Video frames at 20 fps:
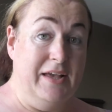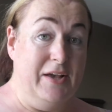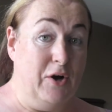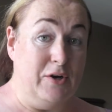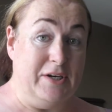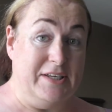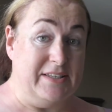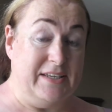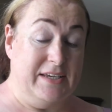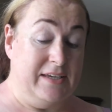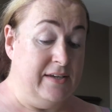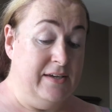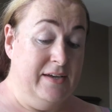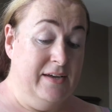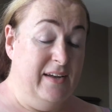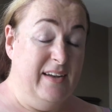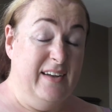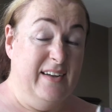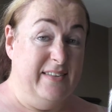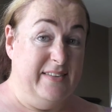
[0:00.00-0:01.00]
Honestly,
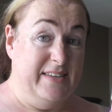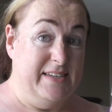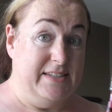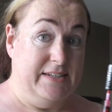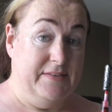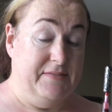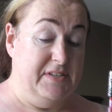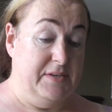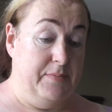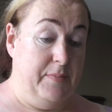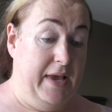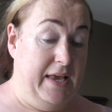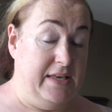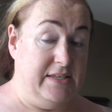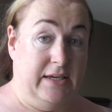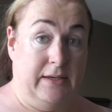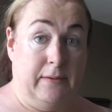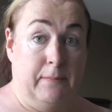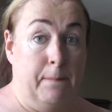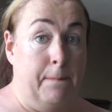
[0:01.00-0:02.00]
this stuff is
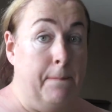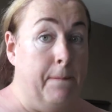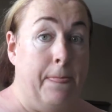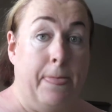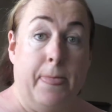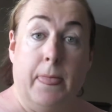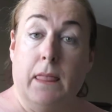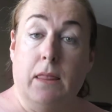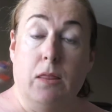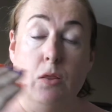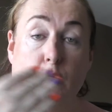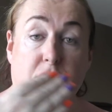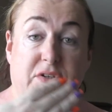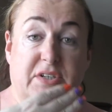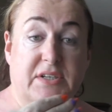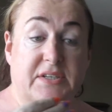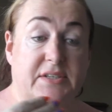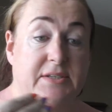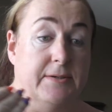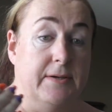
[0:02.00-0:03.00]
amazing.
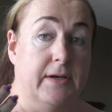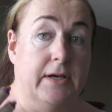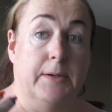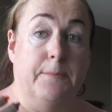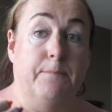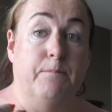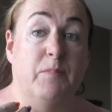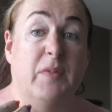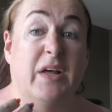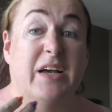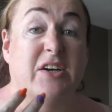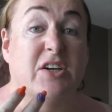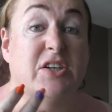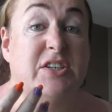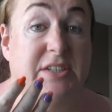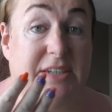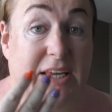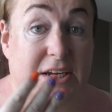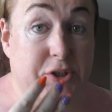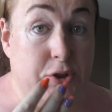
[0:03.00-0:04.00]
Notice, I got
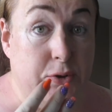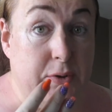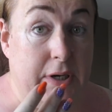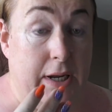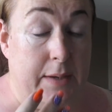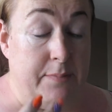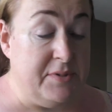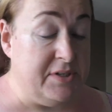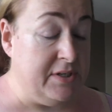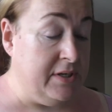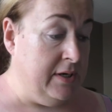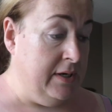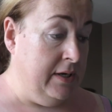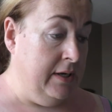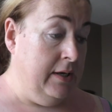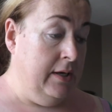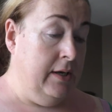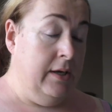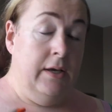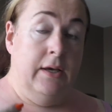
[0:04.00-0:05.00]
tattooed lips,
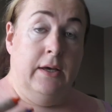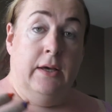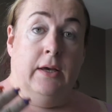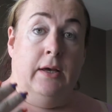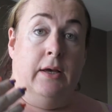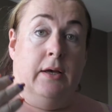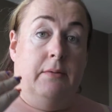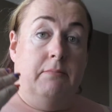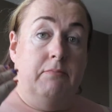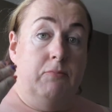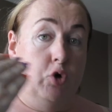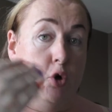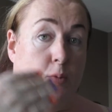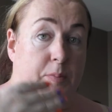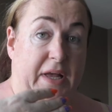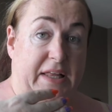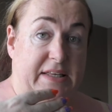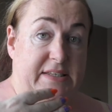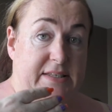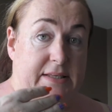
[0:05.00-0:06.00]
No
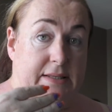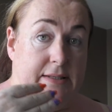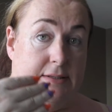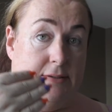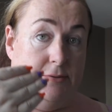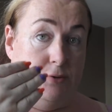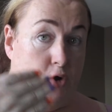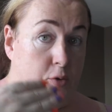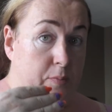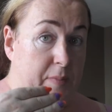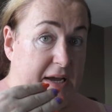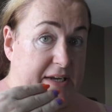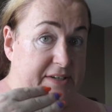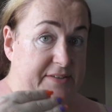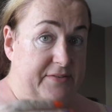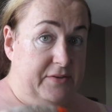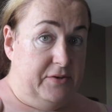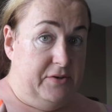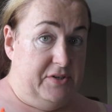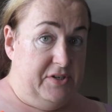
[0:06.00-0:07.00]
pencil, no mat
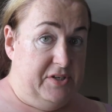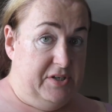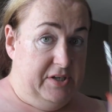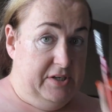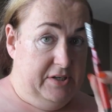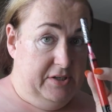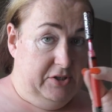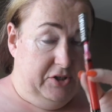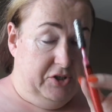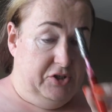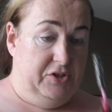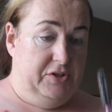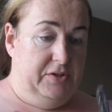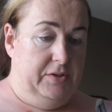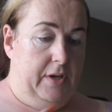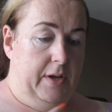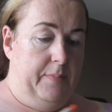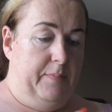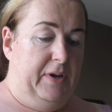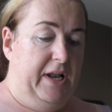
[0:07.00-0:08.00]
first, just
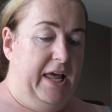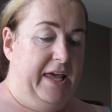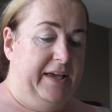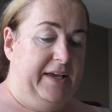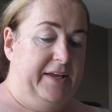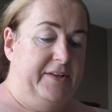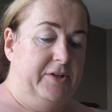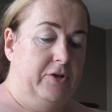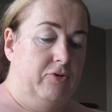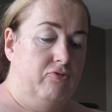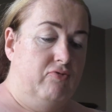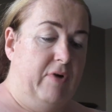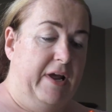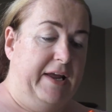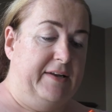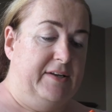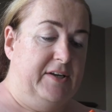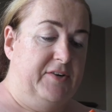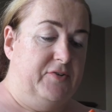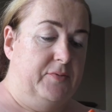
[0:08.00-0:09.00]
applying it
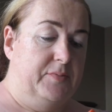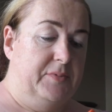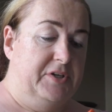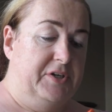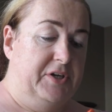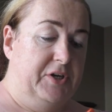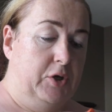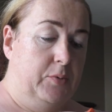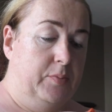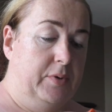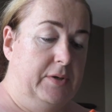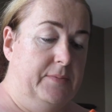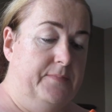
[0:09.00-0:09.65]
directly from the tube.